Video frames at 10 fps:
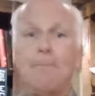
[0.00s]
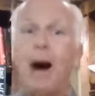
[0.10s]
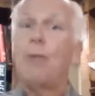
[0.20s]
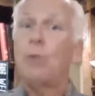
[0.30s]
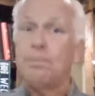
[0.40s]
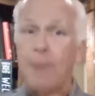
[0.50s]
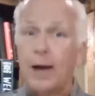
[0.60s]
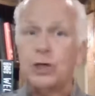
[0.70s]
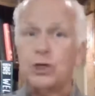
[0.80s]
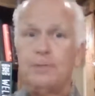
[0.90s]
Mom would
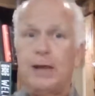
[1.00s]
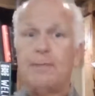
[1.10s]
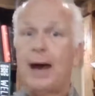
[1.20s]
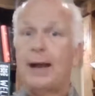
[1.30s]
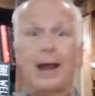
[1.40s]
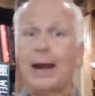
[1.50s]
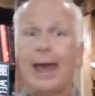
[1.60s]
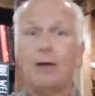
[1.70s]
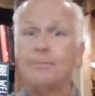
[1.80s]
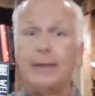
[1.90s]
punish me by not
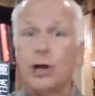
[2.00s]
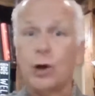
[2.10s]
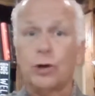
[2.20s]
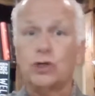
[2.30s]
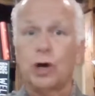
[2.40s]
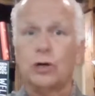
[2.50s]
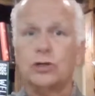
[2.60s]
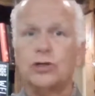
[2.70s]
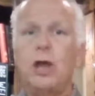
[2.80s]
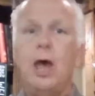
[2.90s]
allowing me to go to
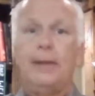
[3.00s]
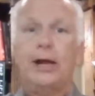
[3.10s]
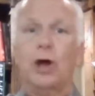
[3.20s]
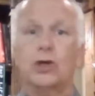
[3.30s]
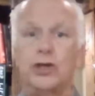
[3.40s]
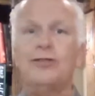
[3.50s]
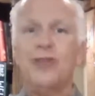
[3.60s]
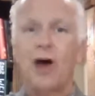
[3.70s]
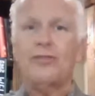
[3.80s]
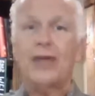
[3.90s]
church because she
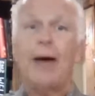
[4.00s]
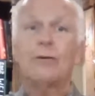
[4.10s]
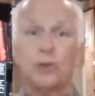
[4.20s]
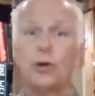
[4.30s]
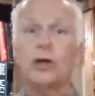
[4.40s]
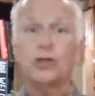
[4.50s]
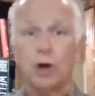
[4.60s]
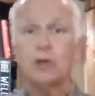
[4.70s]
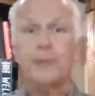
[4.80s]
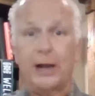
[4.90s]
thought that I was going to
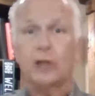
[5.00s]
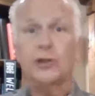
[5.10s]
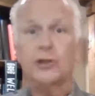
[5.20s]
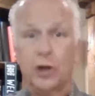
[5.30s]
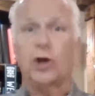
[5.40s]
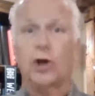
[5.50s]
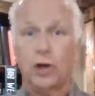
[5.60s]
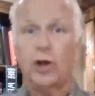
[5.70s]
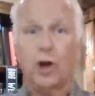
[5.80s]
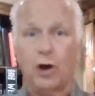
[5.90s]
church because of the
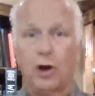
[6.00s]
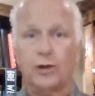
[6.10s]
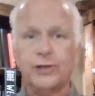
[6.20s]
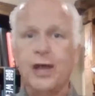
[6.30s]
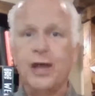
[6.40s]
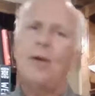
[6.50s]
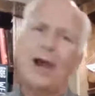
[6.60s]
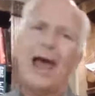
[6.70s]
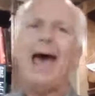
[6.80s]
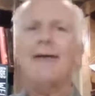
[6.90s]
good-looking girls.
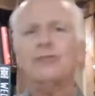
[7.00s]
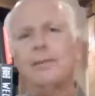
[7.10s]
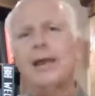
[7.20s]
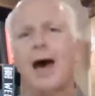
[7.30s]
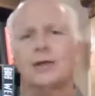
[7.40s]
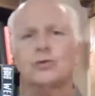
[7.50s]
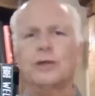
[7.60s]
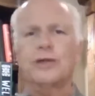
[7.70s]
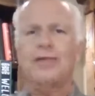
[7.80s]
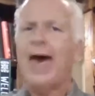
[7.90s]
Well, I have to be honest
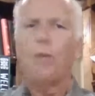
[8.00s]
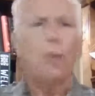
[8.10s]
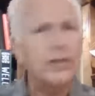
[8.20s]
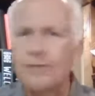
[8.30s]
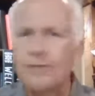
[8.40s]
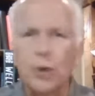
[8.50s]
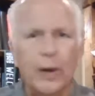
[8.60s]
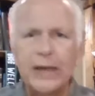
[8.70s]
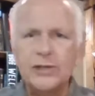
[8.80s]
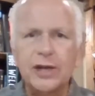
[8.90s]
with you, that wasn't the
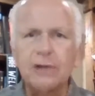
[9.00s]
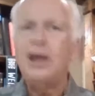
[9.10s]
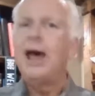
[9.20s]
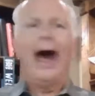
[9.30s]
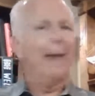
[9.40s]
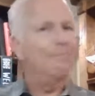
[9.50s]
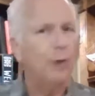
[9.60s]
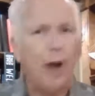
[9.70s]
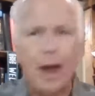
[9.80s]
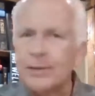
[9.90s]
reason. I
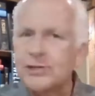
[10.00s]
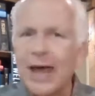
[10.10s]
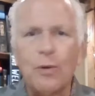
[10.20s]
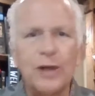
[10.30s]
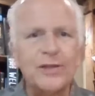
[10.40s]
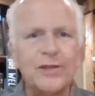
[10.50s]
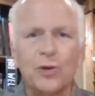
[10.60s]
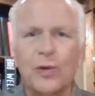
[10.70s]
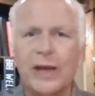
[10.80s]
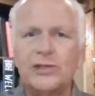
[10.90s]
promise that wasn't
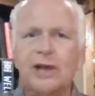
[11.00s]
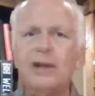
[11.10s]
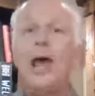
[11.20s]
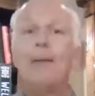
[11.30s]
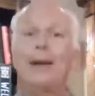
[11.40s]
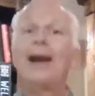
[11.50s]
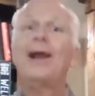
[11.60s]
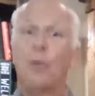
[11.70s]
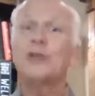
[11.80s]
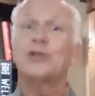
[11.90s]
the reason, but
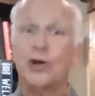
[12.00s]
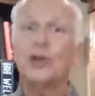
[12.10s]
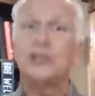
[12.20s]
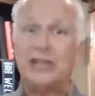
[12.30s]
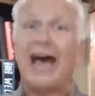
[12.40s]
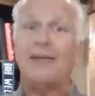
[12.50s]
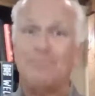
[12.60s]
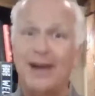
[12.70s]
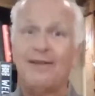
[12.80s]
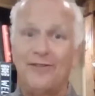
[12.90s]
it was a good side
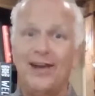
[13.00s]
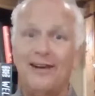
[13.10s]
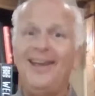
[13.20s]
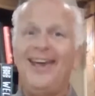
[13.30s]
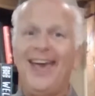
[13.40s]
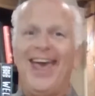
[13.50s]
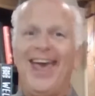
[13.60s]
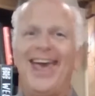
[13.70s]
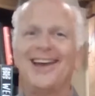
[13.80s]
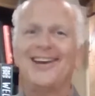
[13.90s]
benefit.
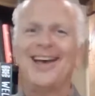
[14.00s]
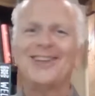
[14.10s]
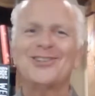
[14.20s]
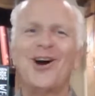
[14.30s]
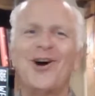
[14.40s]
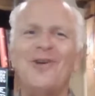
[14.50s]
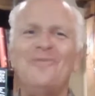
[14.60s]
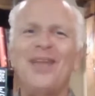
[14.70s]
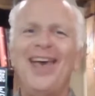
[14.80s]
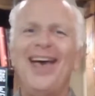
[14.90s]
And so
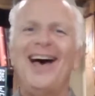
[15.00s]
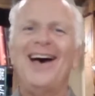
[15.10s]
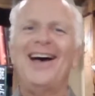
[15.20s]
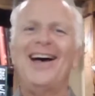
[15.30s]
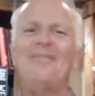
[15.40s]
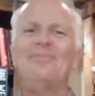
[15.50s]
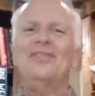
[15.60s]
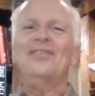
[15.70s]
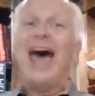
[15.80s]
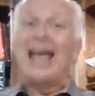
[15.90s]

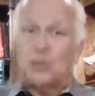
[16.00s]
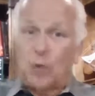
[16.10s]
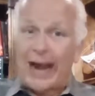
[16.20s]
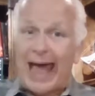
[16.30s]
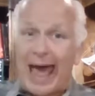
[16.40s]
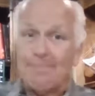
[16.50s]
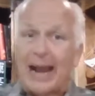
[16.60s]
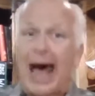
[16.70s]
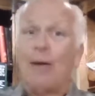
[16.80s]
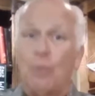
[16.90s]
that's what
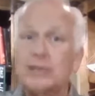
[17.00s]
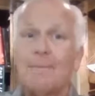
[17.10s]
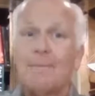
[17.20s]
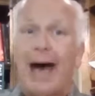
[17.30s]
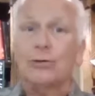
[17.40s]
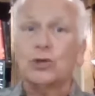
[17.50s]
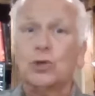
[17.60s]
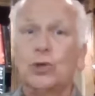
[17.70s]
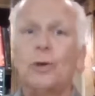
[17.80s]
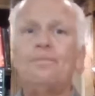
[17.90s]
happened. I went to Bible
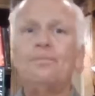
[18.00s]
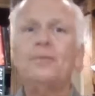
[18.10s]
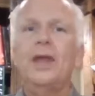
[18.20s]
school.